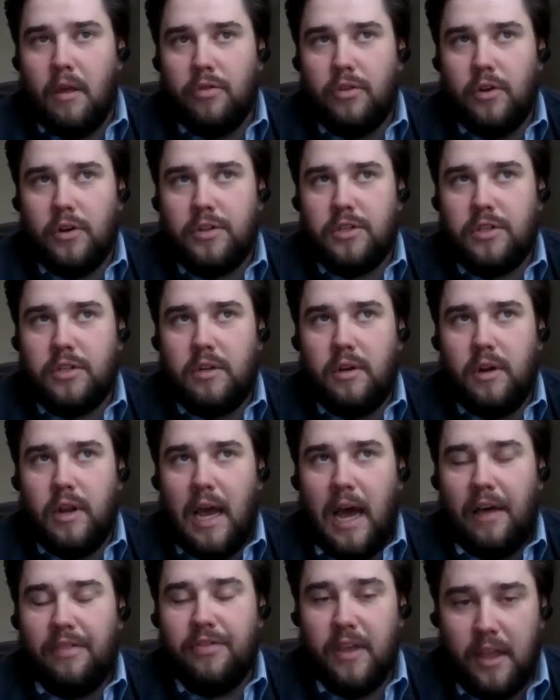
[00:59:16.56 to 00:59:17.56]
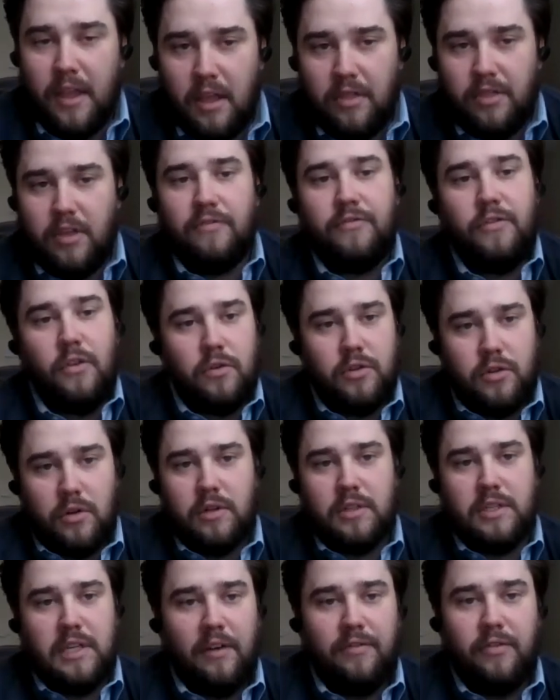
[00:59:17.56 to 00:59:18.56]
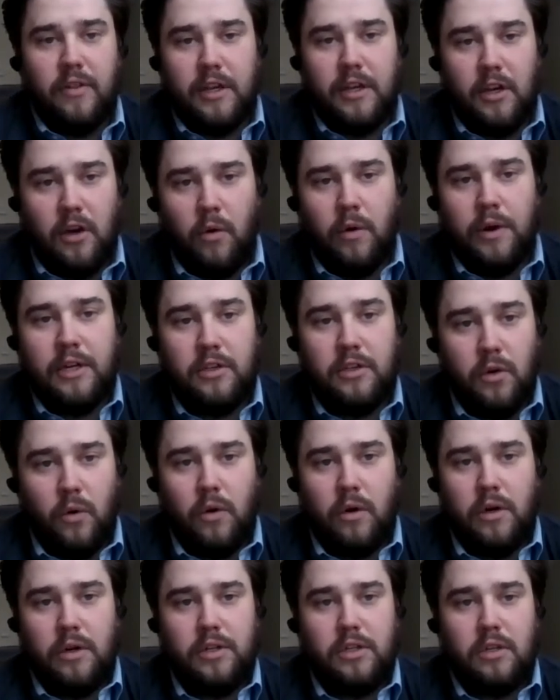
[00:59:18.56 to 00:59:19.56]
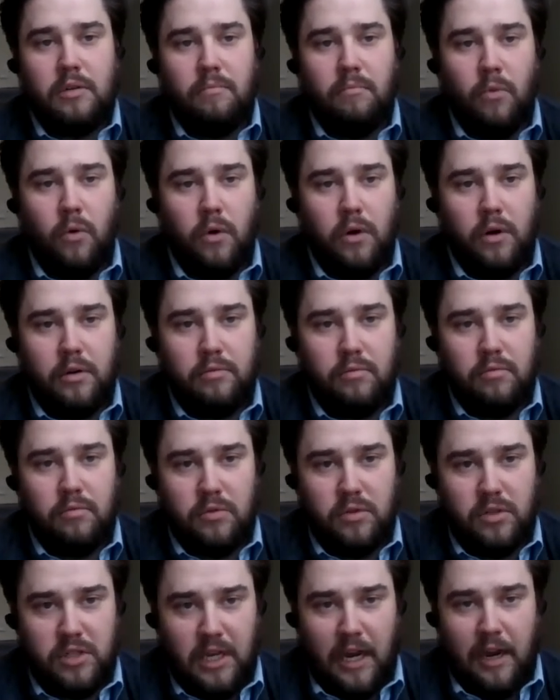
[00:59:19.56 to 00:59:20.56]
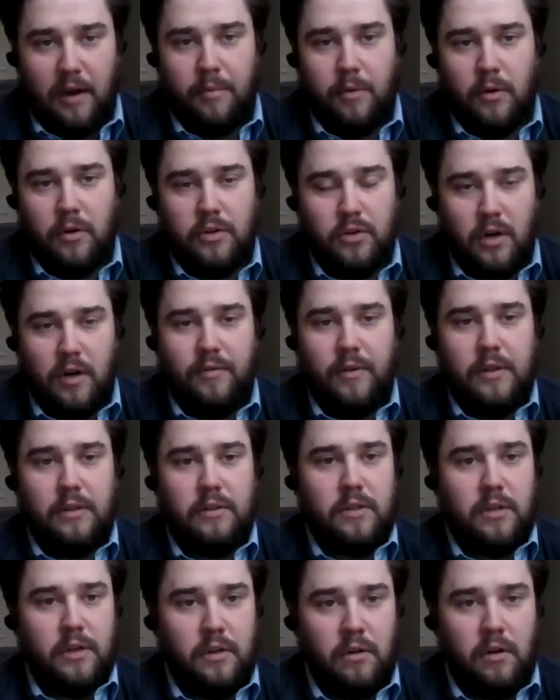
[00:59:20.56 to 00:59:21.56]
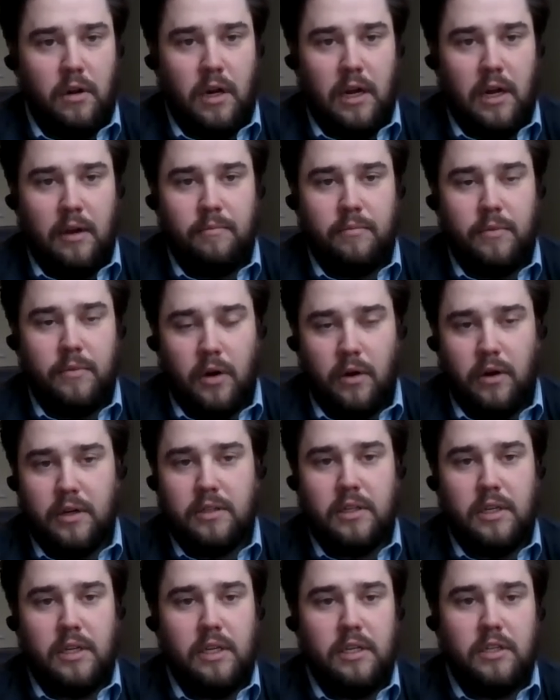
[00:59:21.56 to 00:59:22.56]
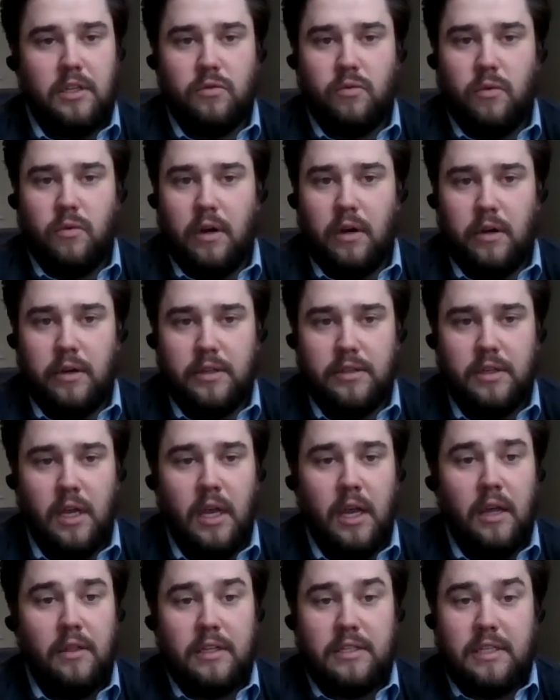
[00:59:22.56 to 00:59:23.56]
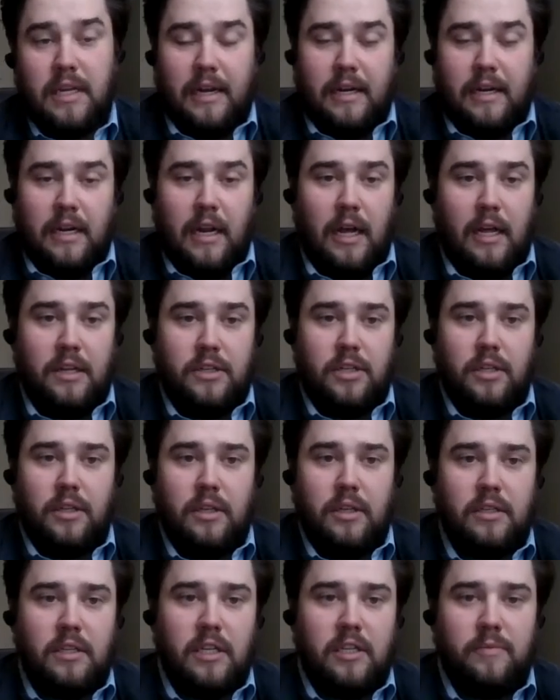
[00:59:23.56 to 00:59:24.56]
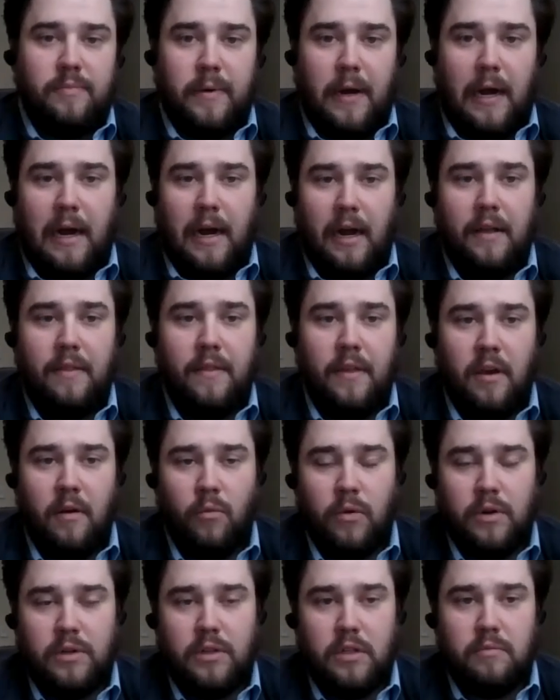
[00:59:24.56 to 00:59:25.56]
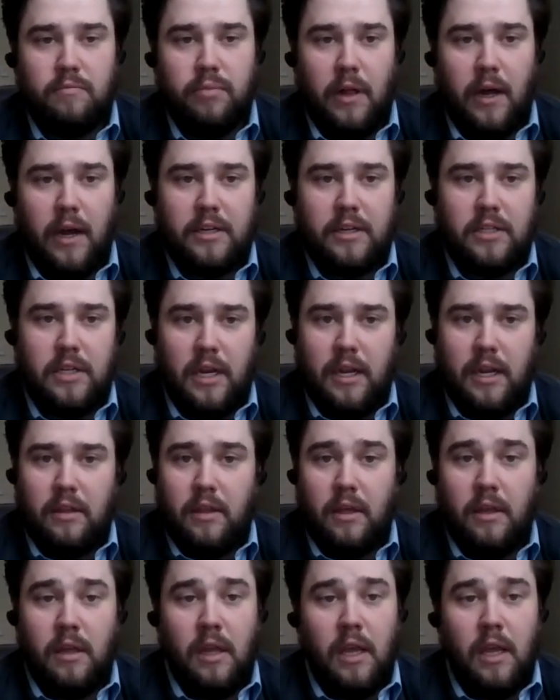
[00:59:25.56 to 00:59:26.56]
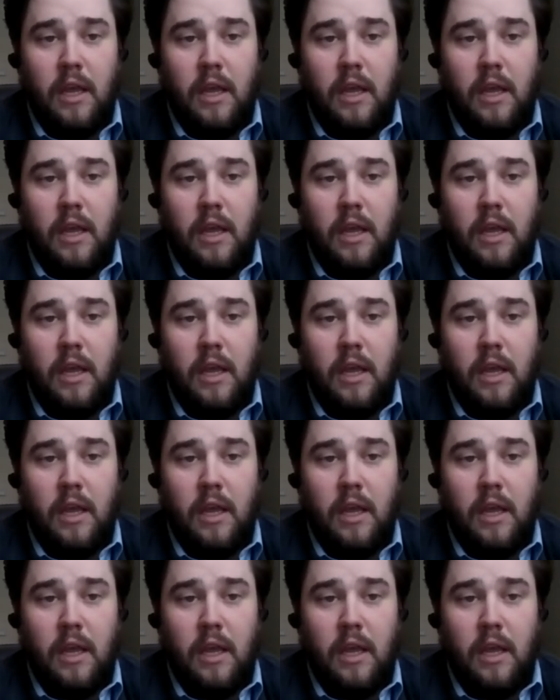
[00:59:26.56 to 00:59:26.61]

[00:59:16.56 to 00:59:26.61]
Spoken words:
the future is definitely going towards more cyber-driven currencies, as well as the technology that sits behind them, which is blockchain, that